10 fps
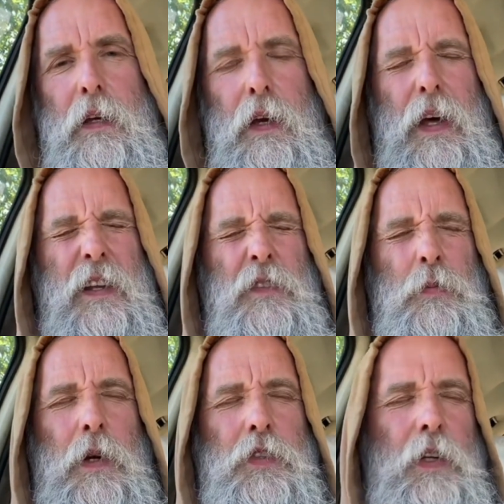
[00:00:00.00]
and
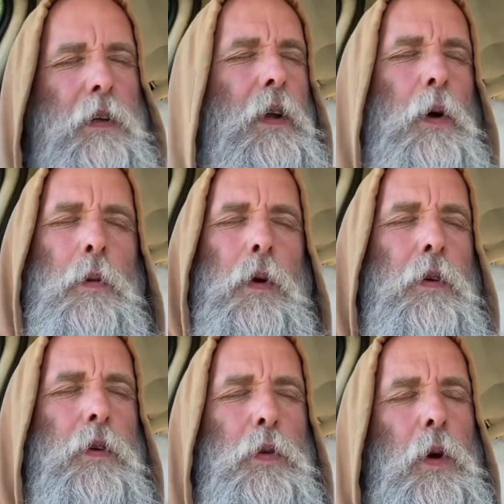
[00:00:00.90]
especially, you know, come on,
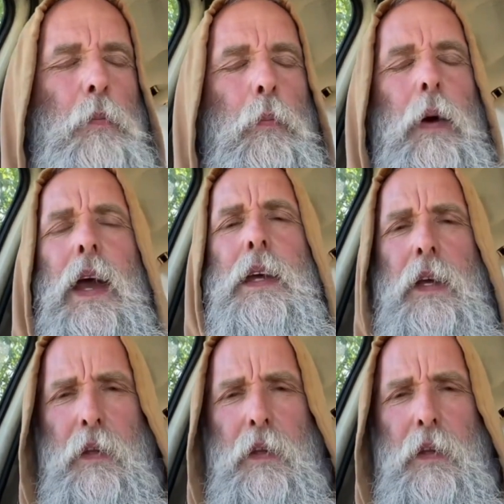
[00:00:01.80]
you are paying